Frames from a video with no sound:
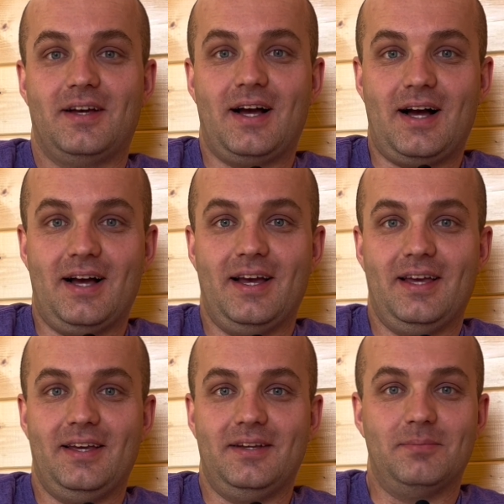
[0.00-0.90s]

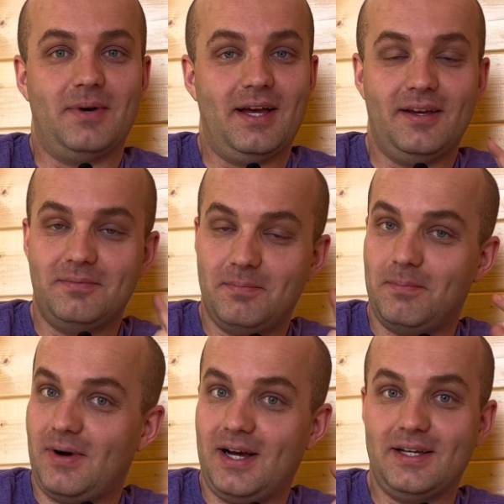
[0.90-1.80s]
my
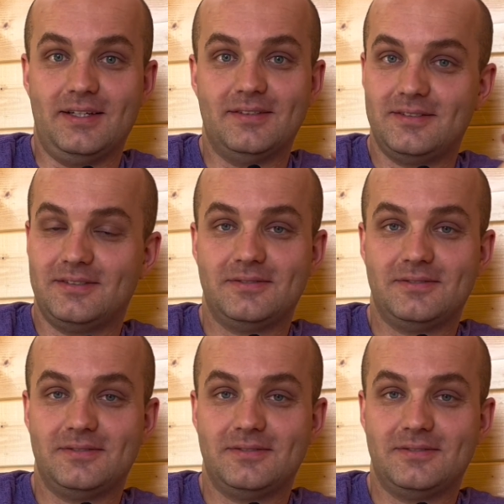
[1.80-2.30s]
mind